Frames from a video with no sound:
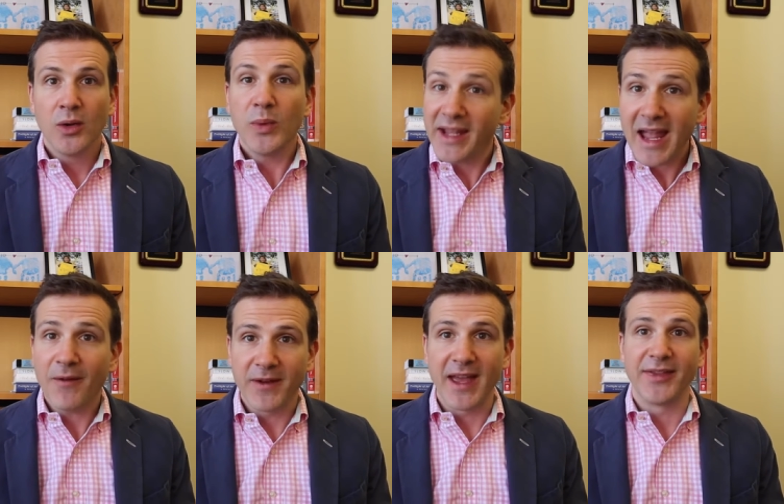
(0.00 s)
We
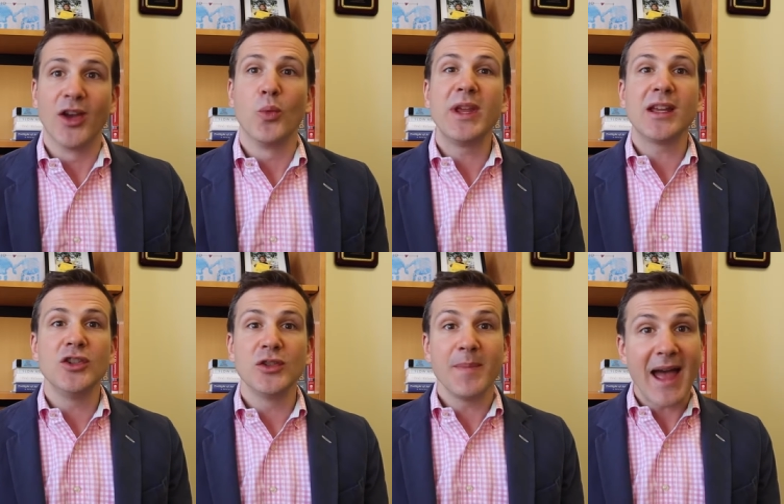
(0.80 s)
account for that, though. We can
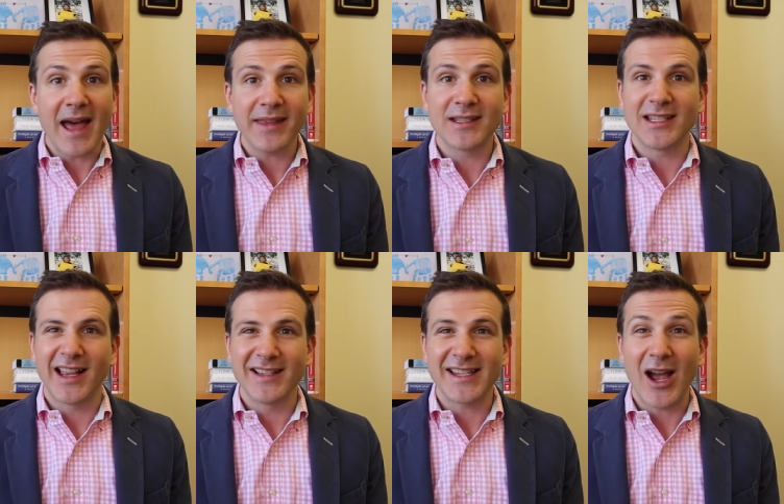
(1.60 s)
use math to
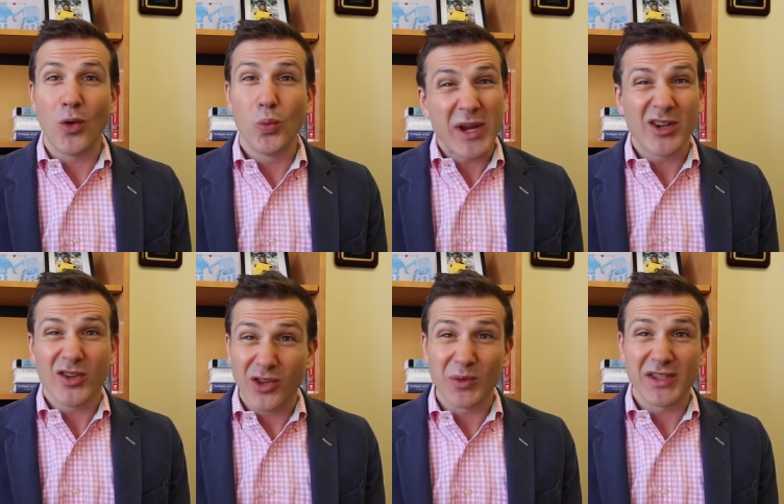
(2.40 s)
tell us how
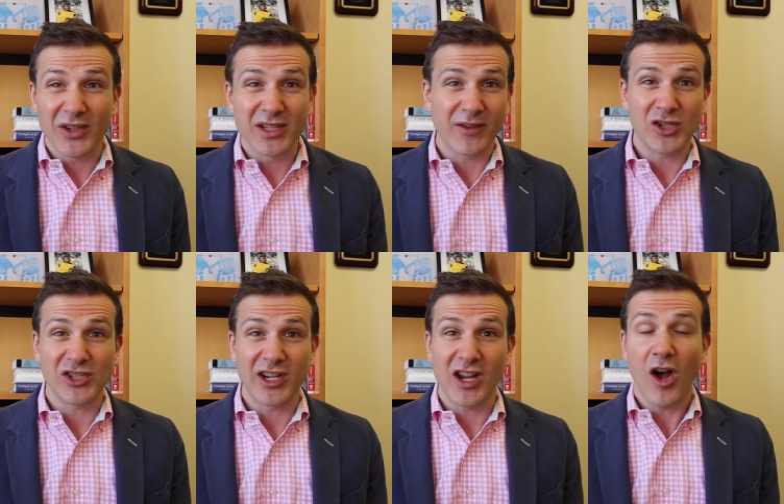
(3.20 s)
weird the results of our
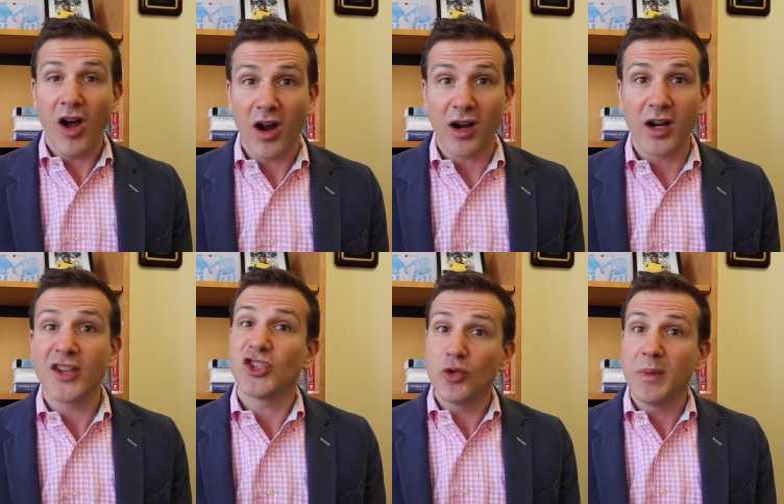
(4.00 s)
study are,
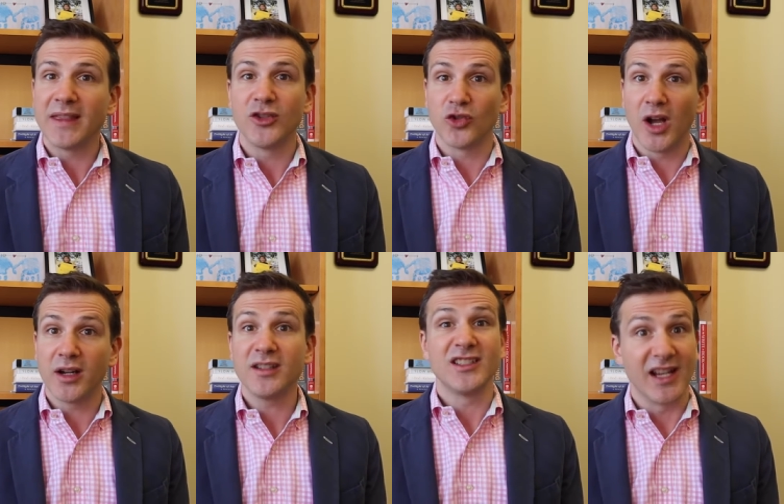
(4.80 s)
assuming the
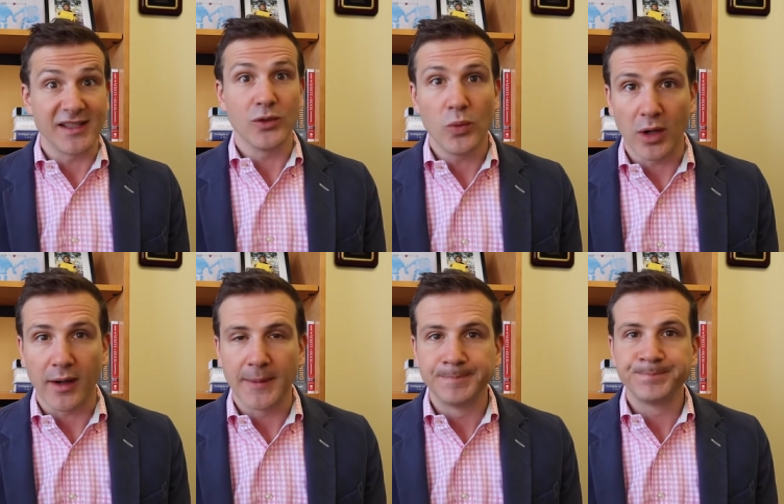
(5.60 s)
drug doesn't
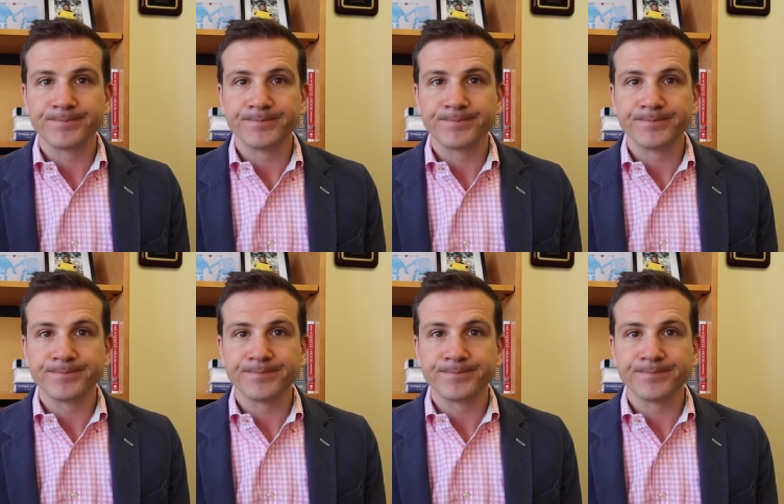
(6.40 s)
work.